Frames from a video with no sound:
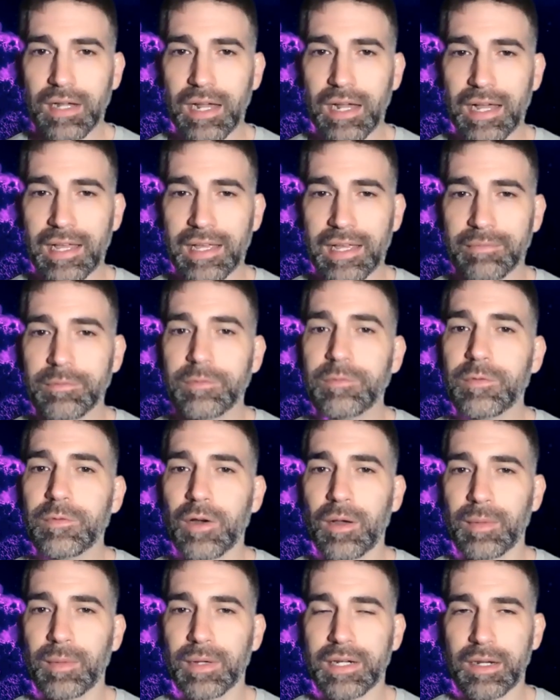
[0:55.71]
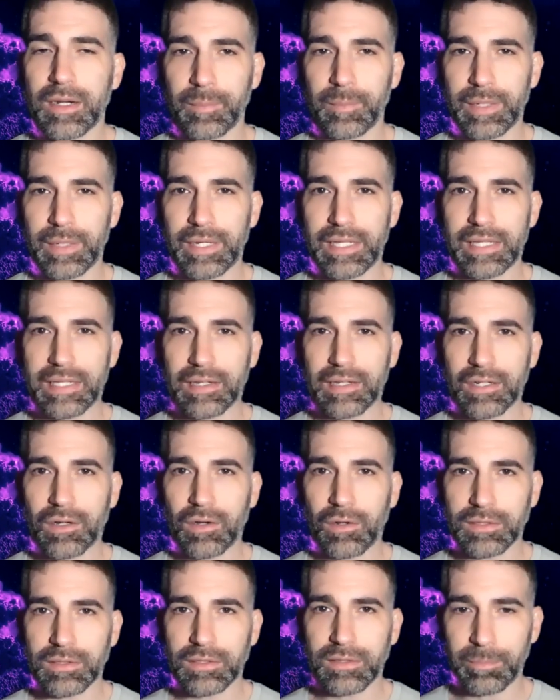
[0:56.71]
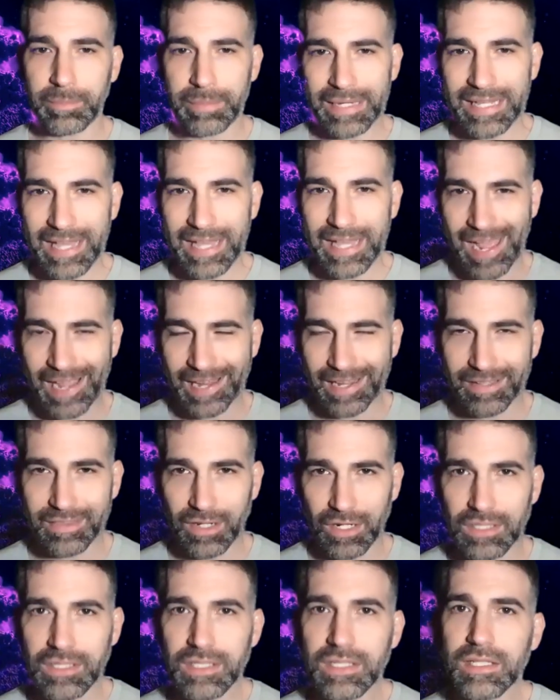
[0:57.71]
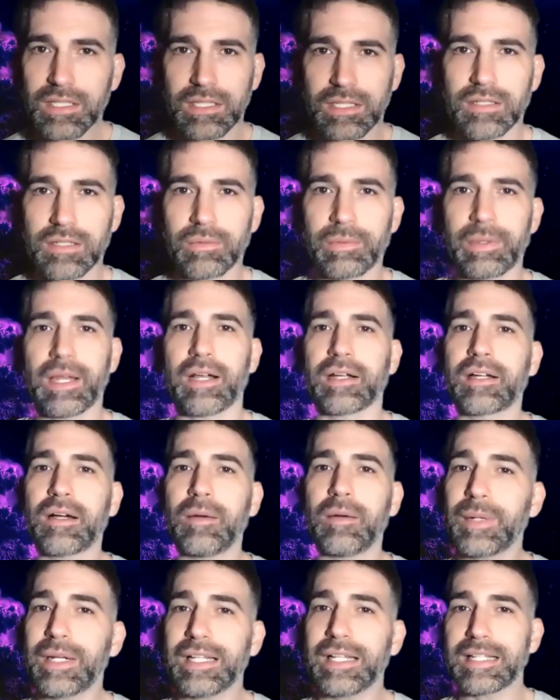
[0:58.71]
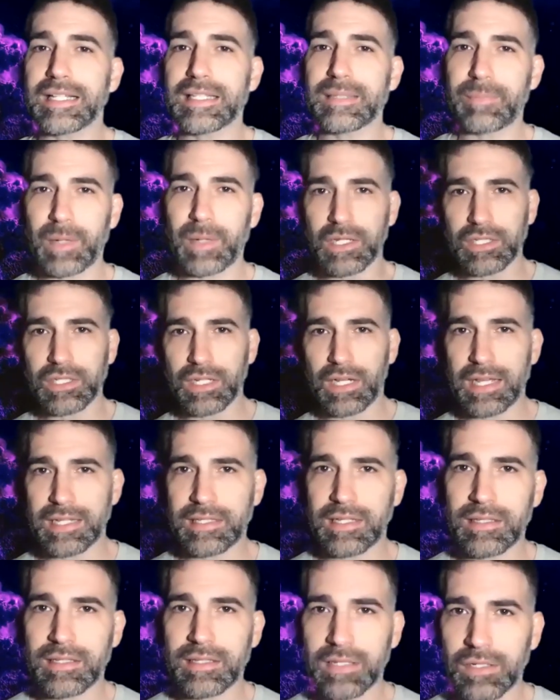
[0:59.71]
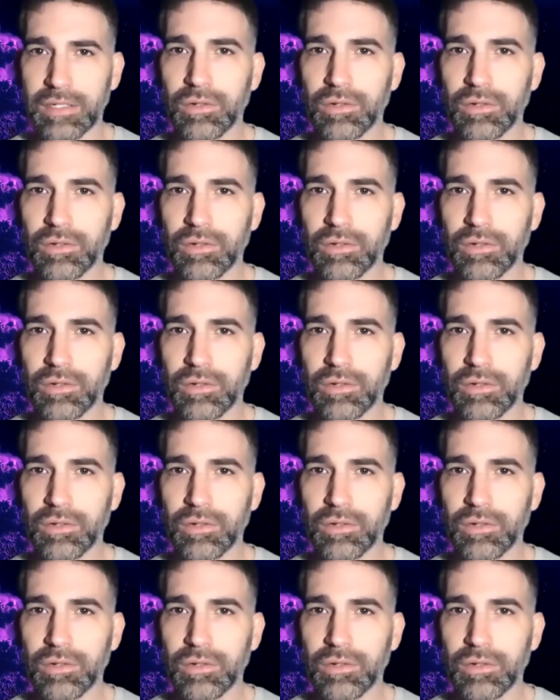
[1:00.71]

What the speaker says: I'm from a company called Bli Hackathons. We are a company that specializes in